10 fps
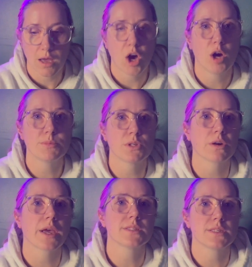
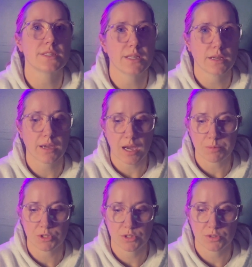HubDoc is a data
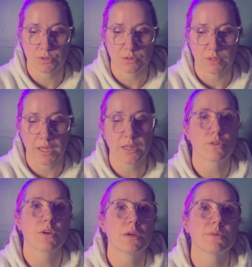capture tool
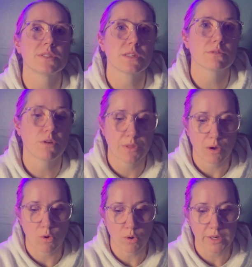integrated with Xero that
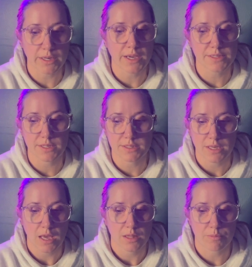organizes
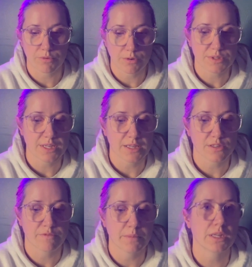the process
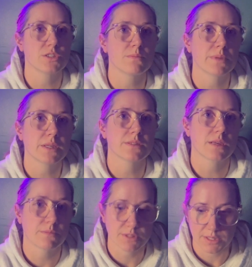of managing bills
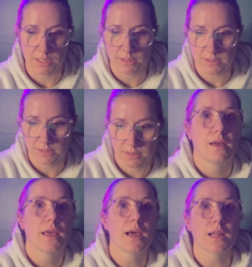and receipts.
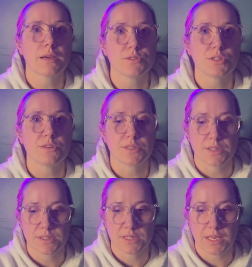It allows
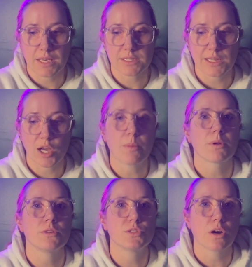users to easily
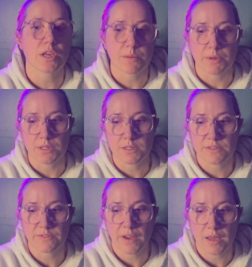upload
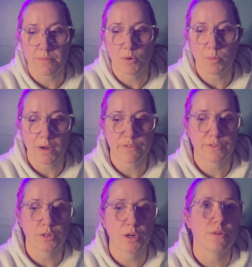documents via mobile
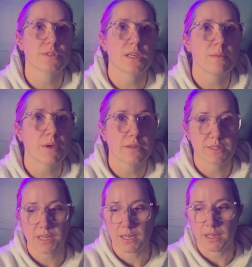photos, email
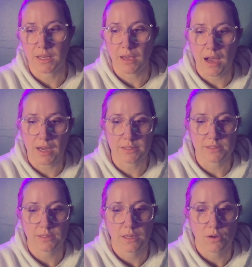scanning,
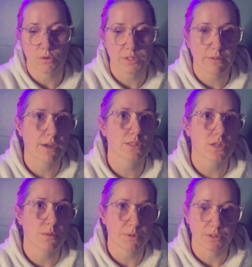or direct
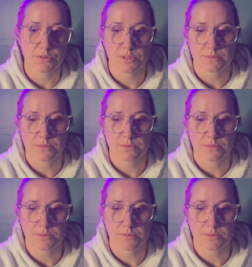upload.